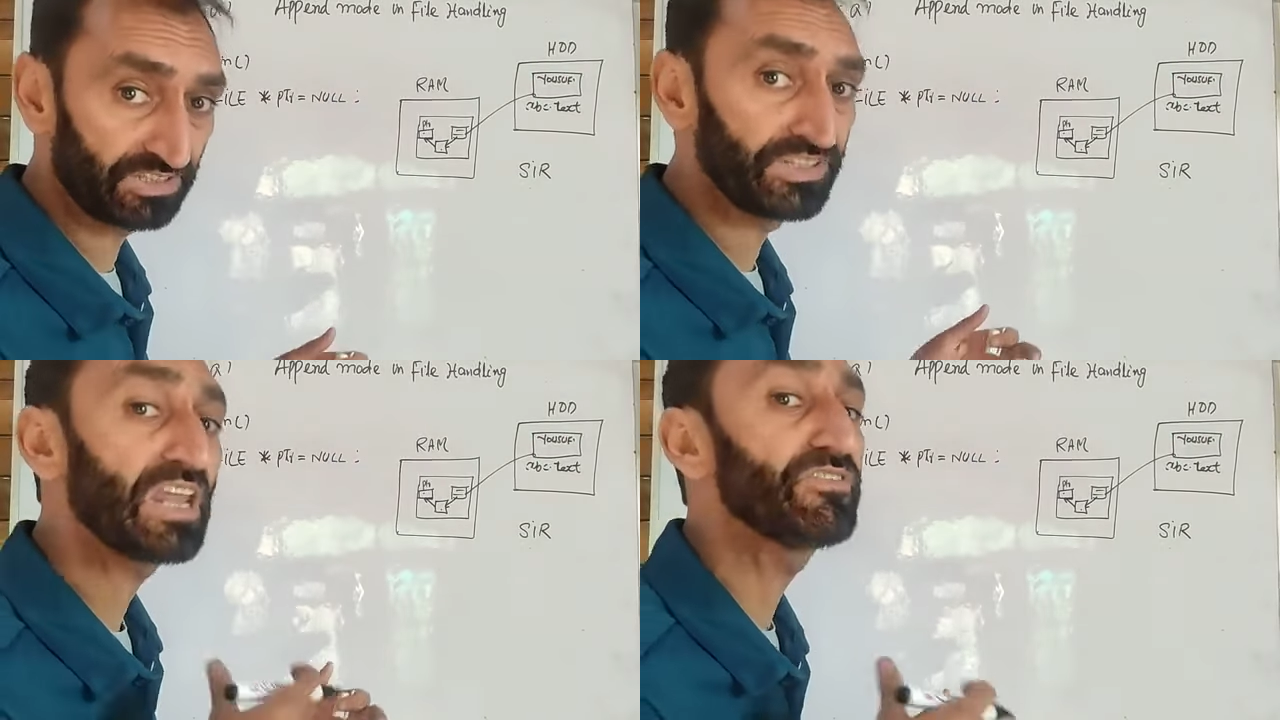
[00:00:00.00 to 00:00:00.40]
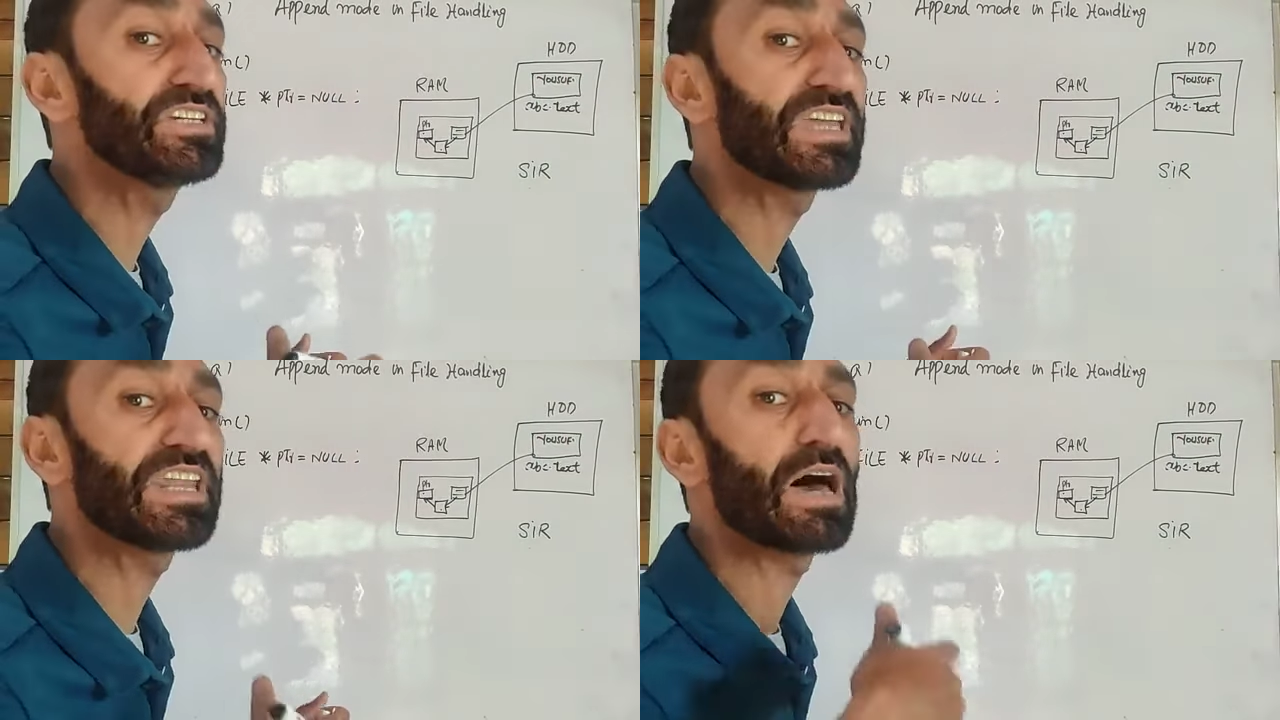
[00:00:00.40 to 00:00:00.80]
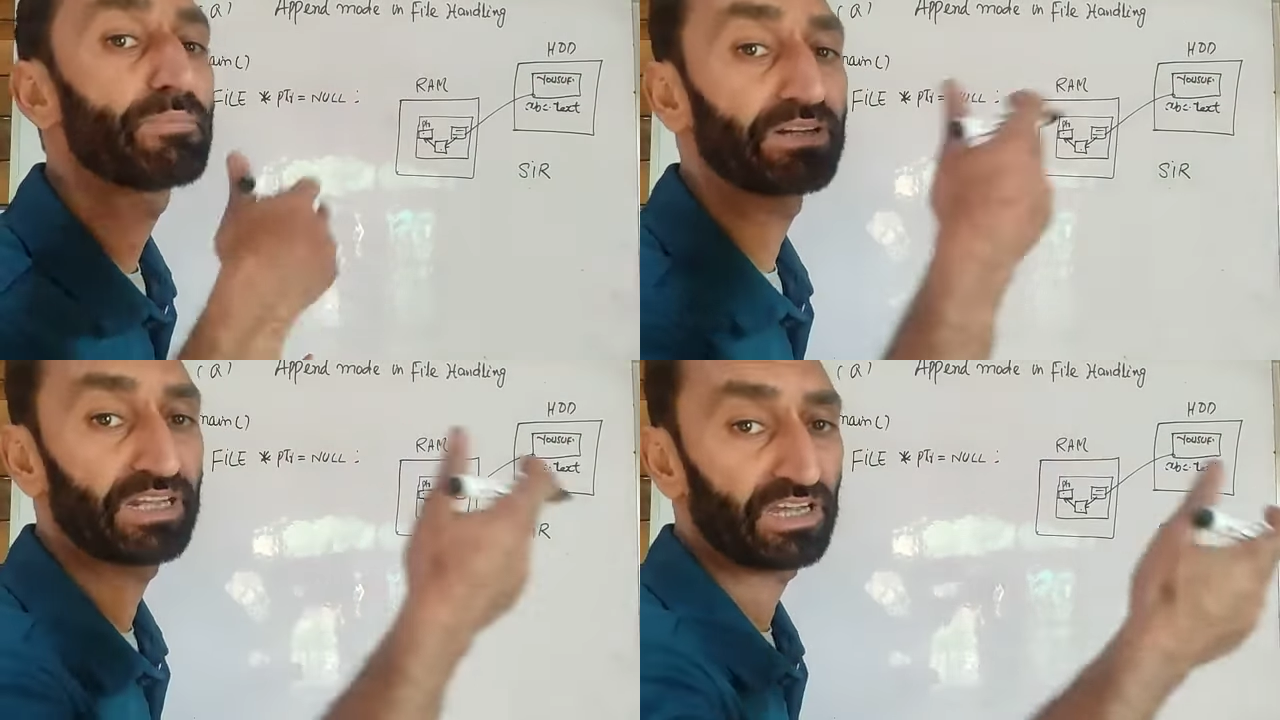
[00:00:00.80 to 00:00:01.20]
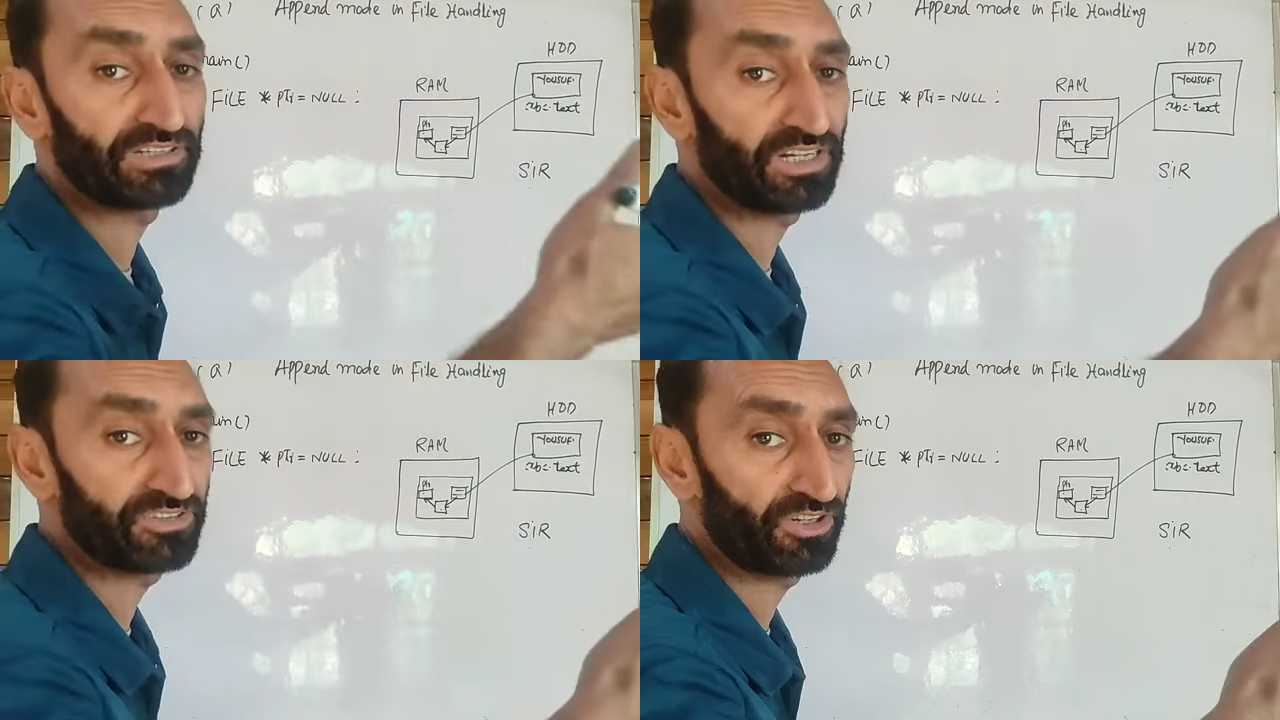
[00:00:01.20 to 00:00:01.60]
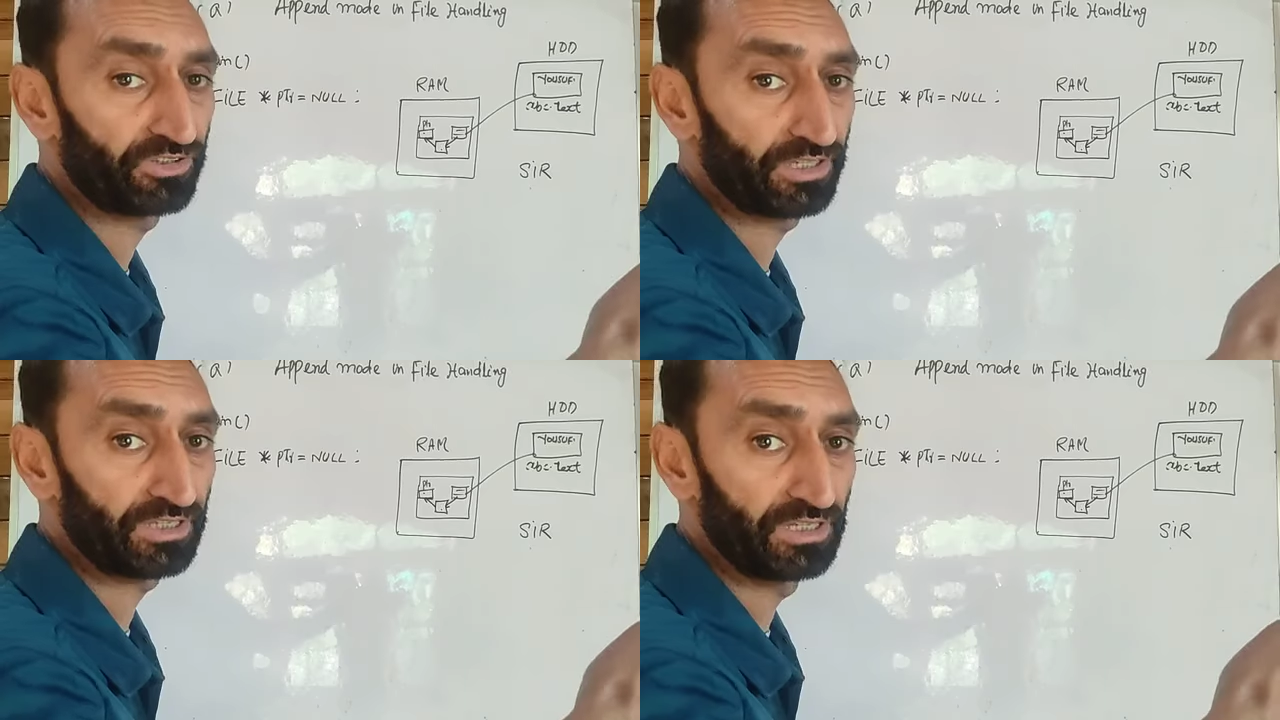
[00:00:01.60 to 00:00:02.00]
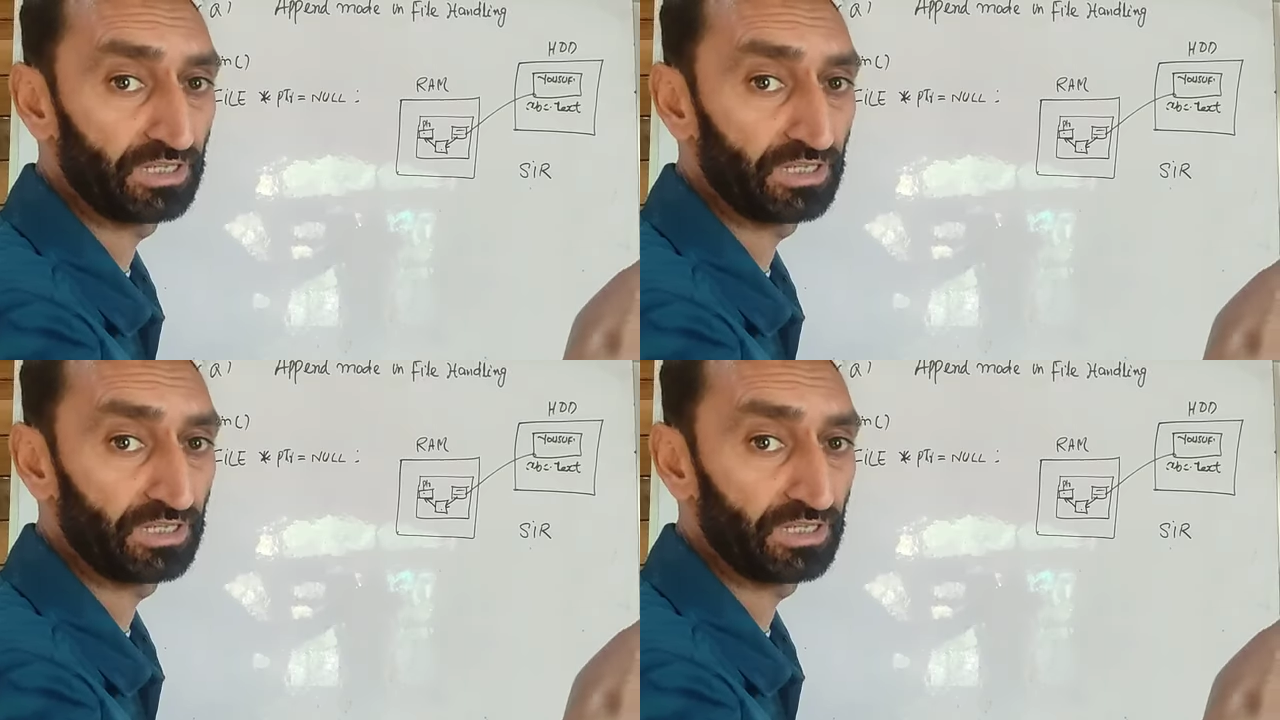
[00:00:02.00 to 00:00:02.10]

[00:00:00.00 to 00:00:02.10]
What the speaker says: Then we can append the contents on there.